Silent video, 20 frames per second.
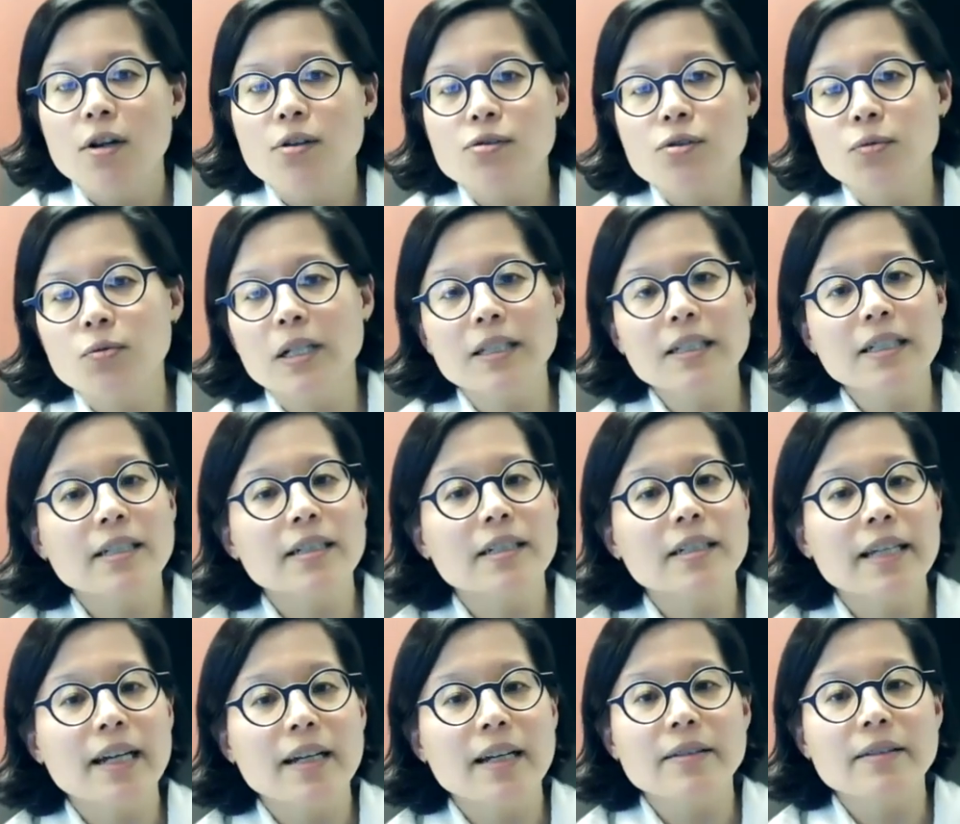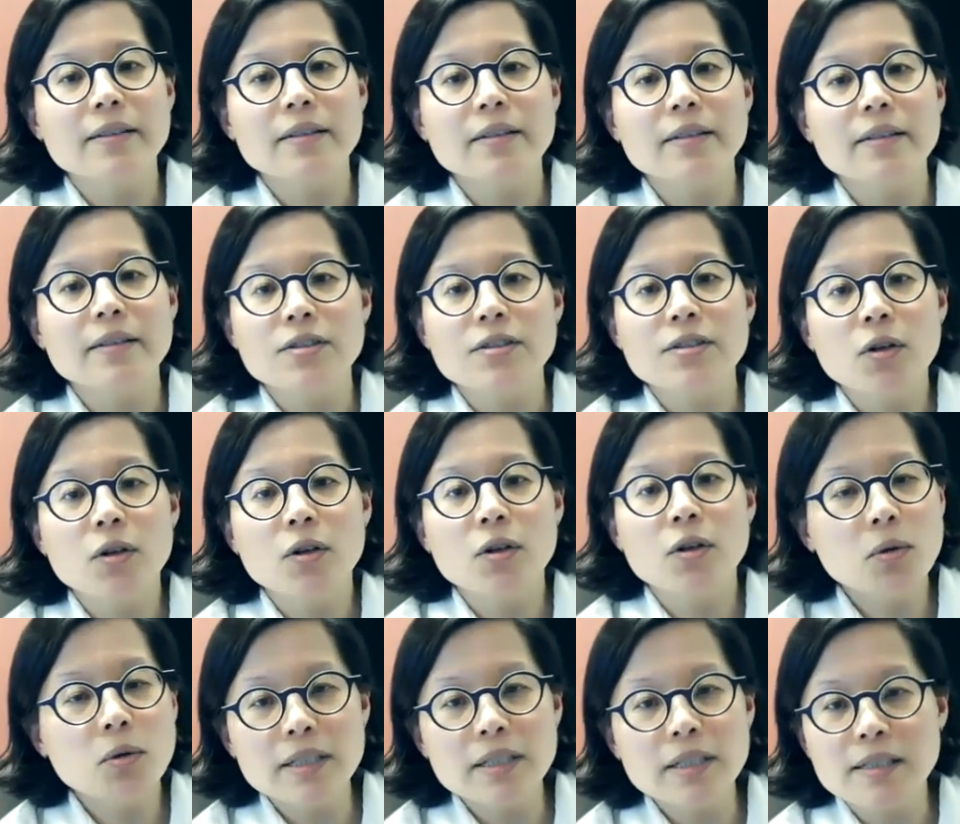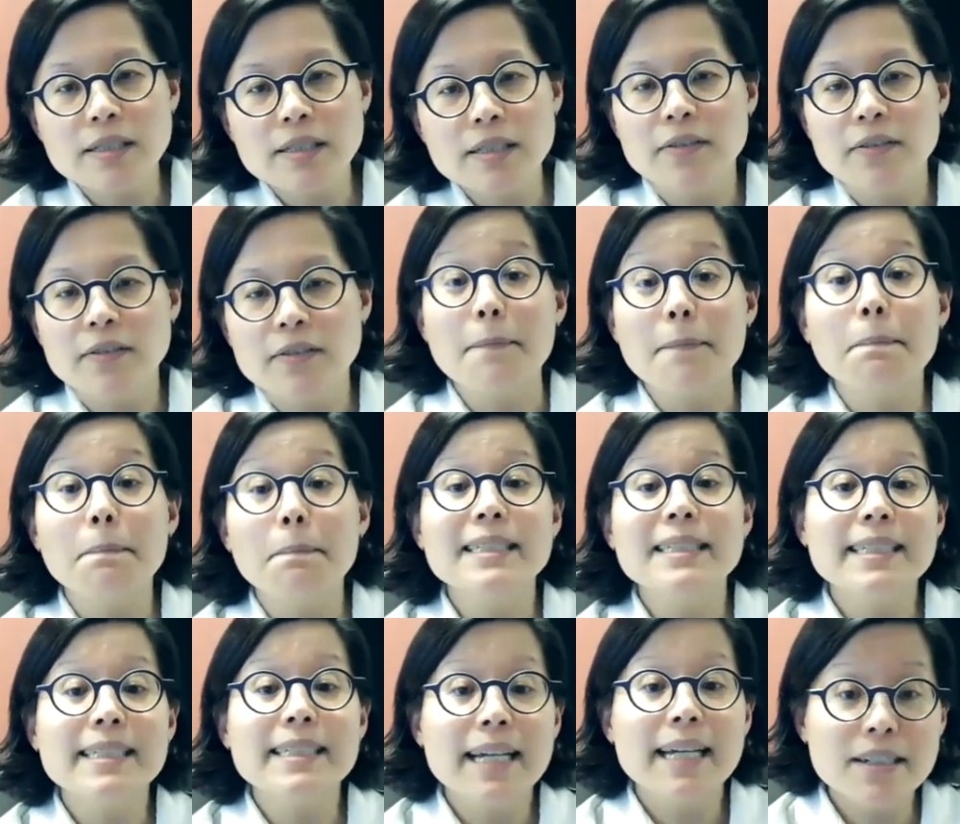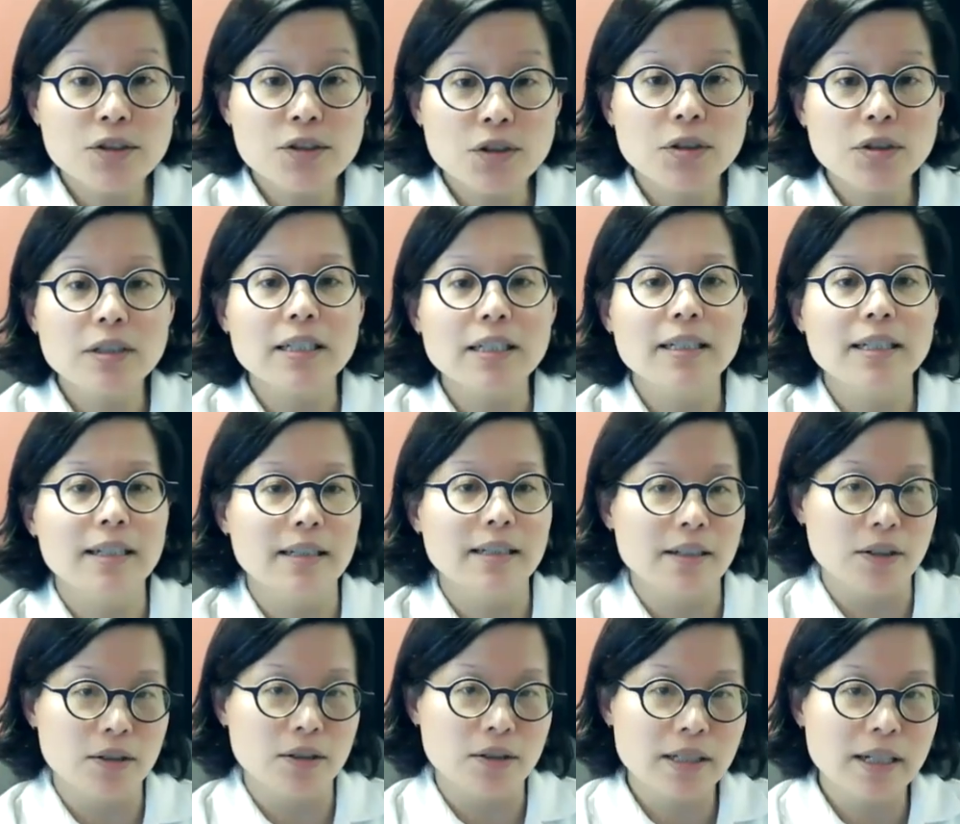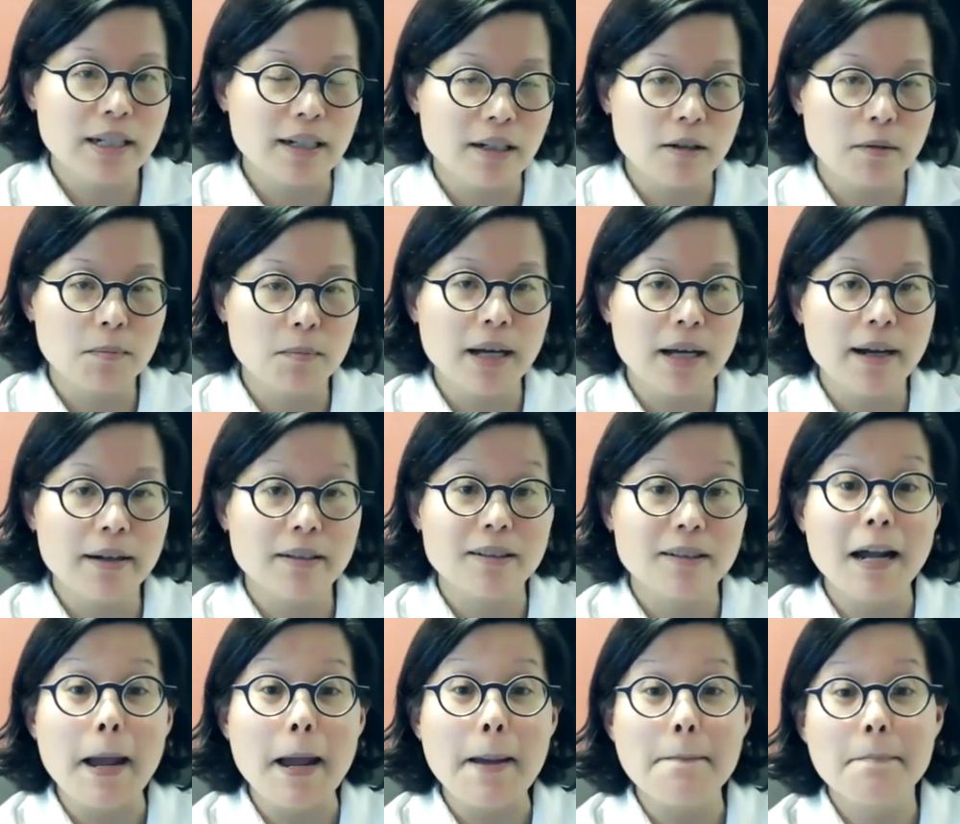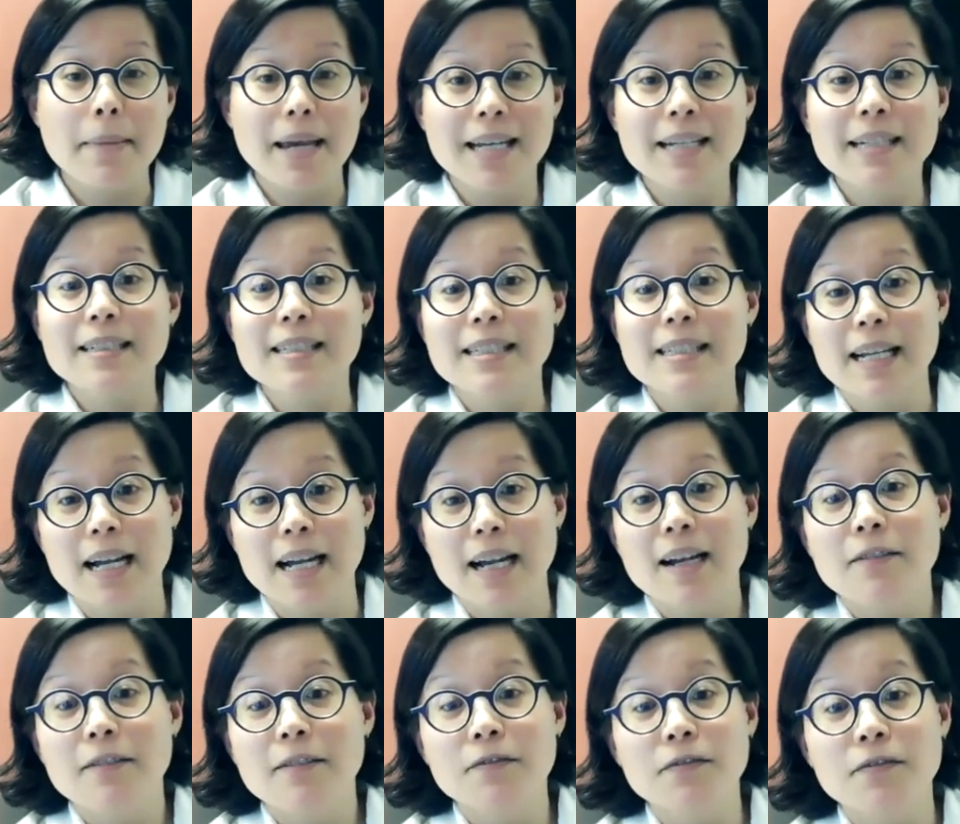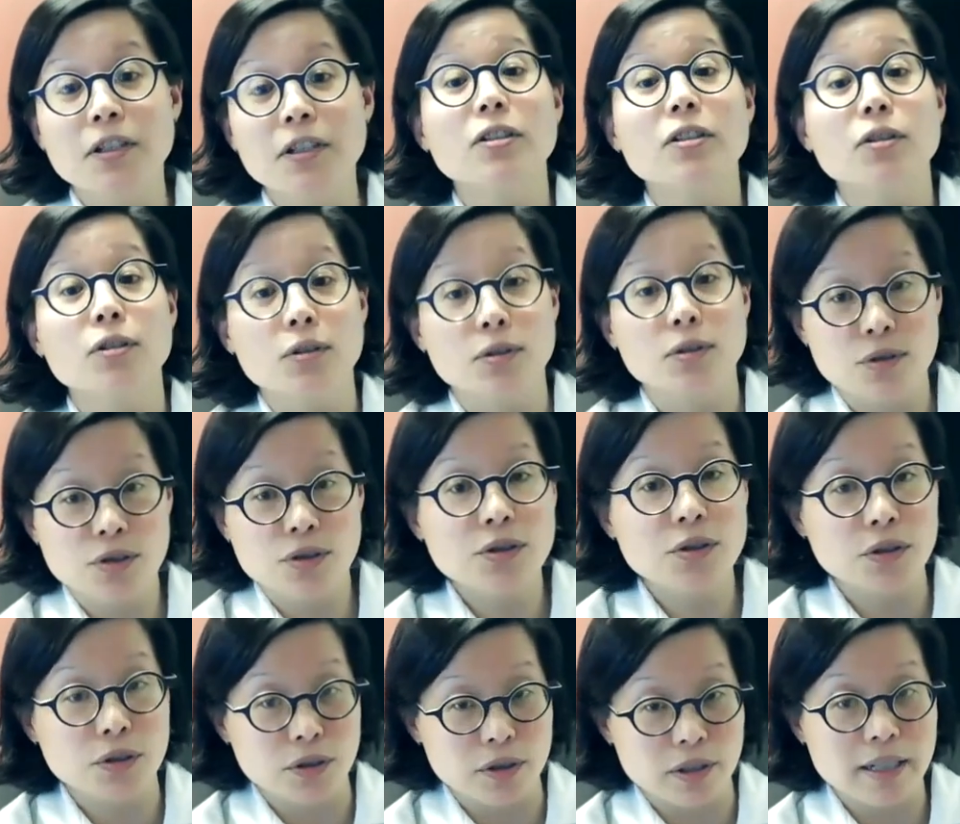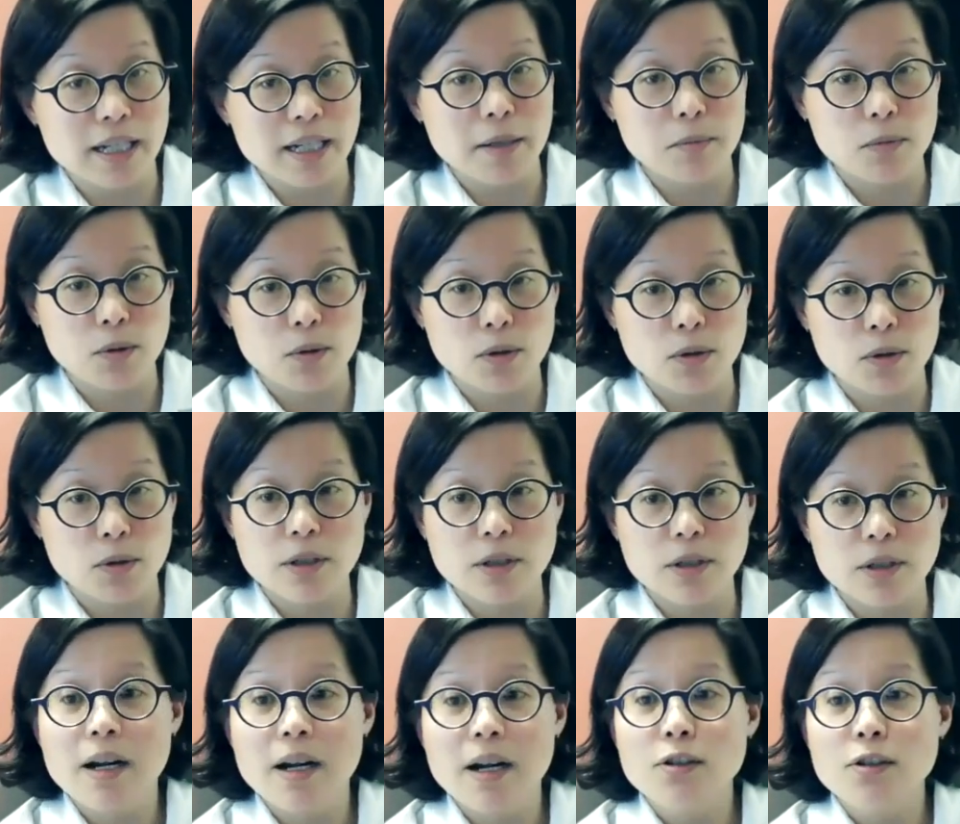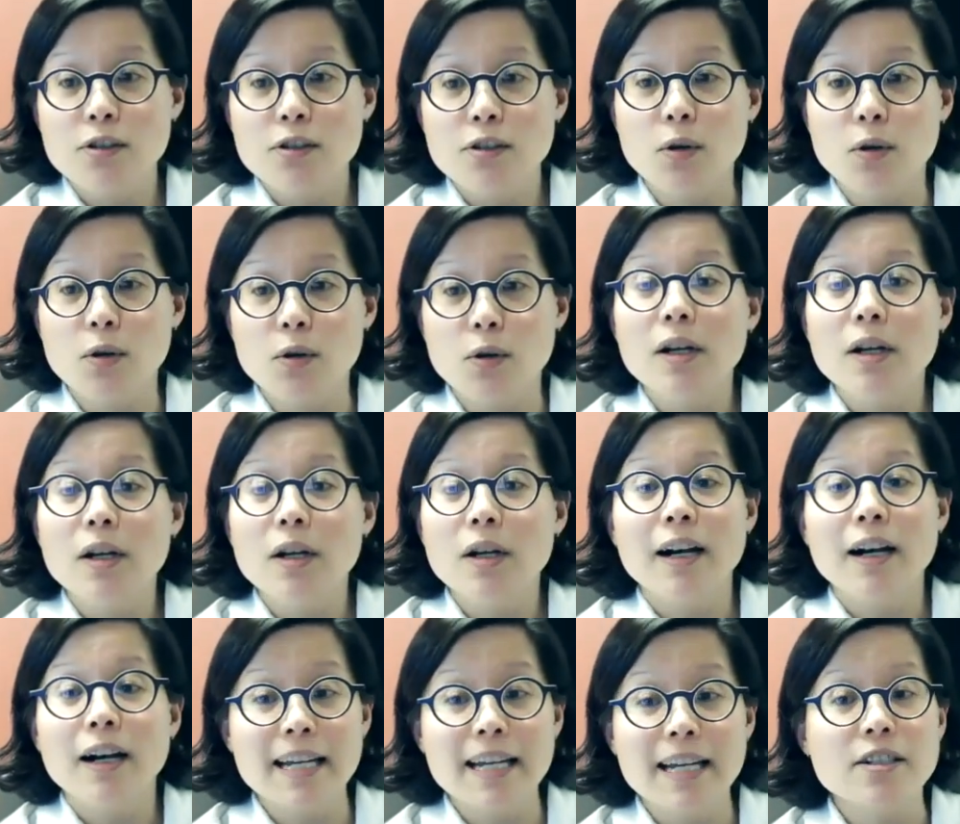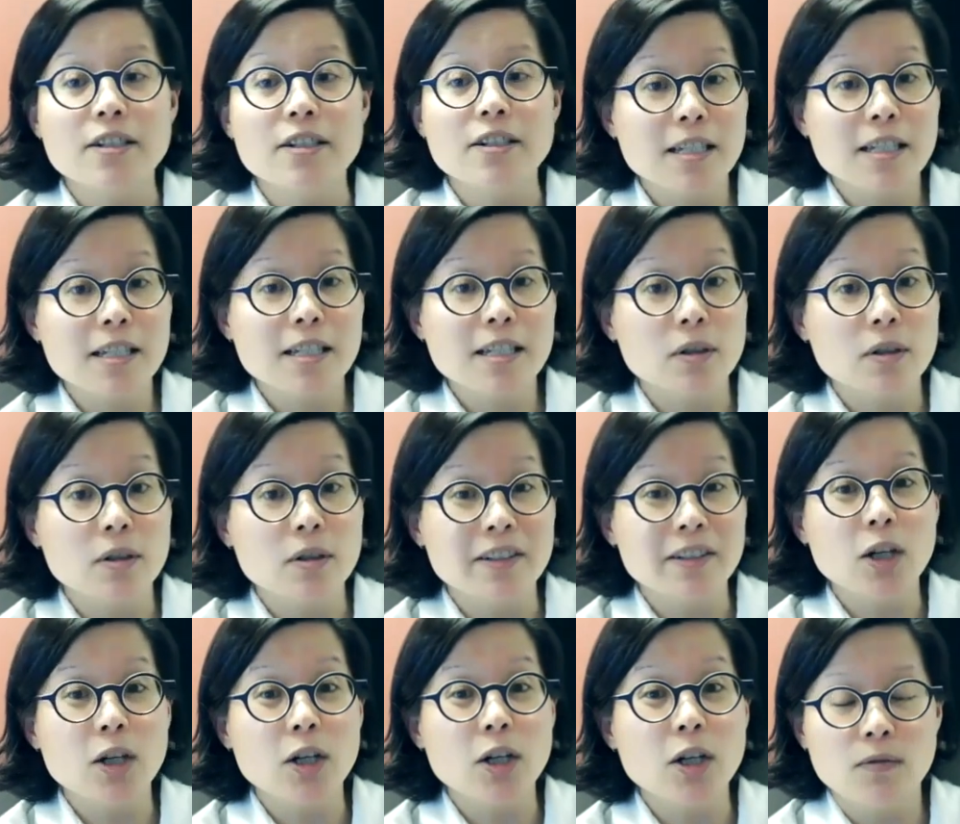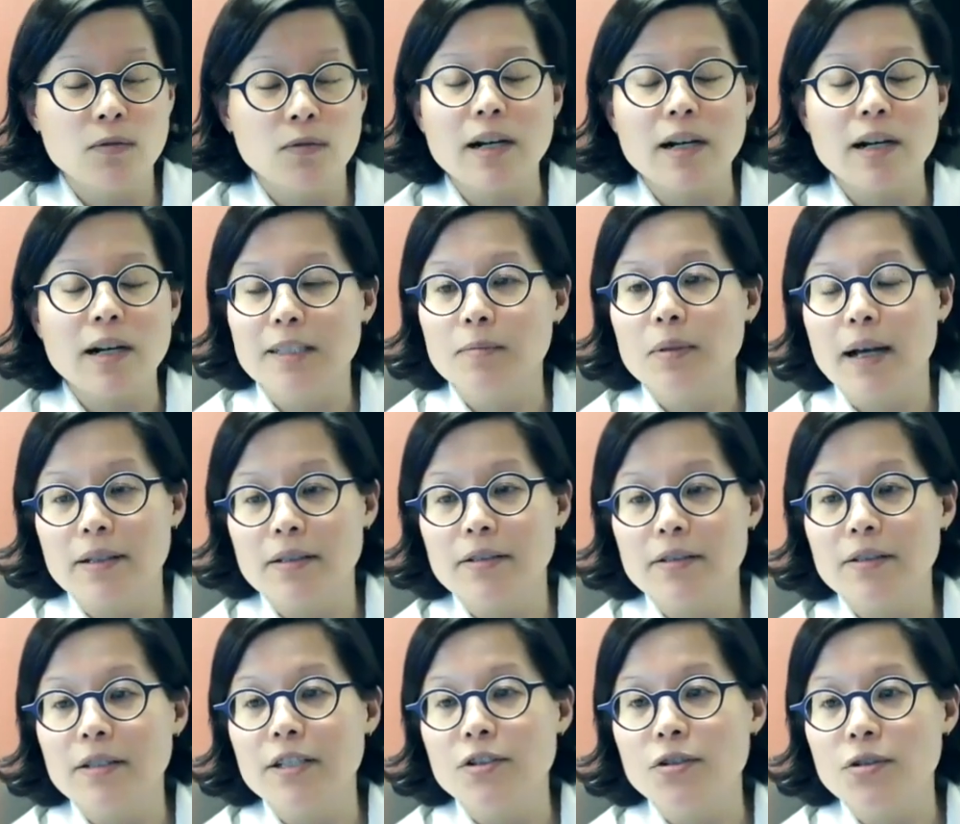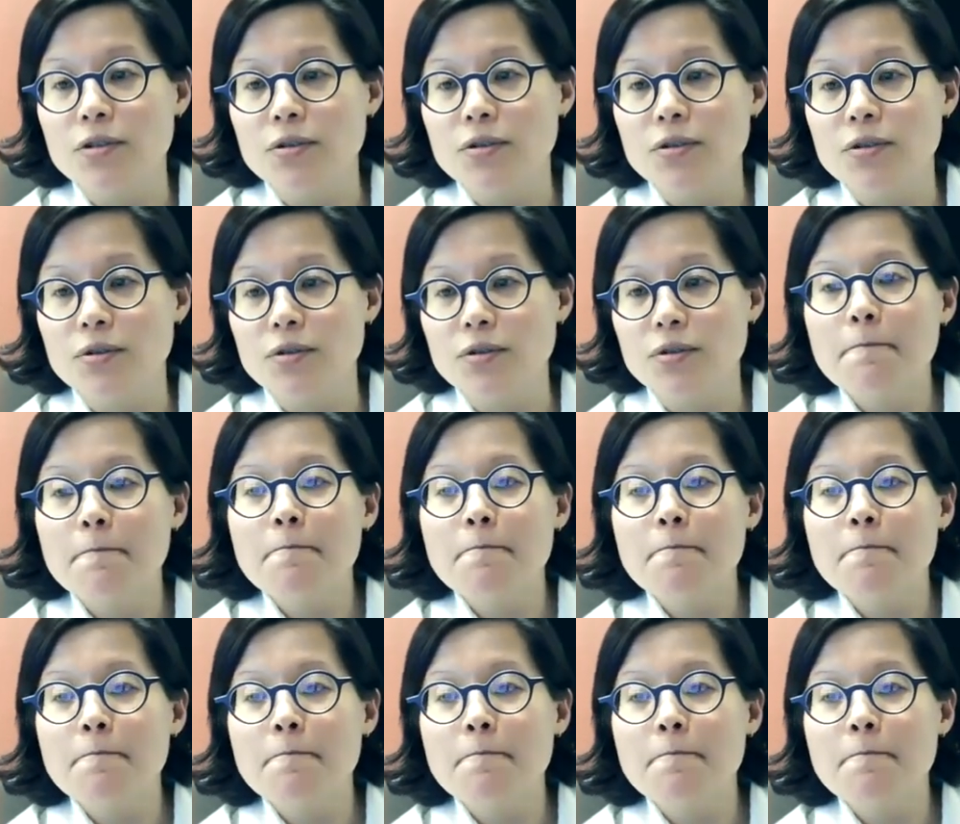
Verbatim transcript: So, really, again, there's a whole list of things that potentially can irritate our bladder and make us feel the urge to urinate more. So, again, addressing more of the overactive bladder issues.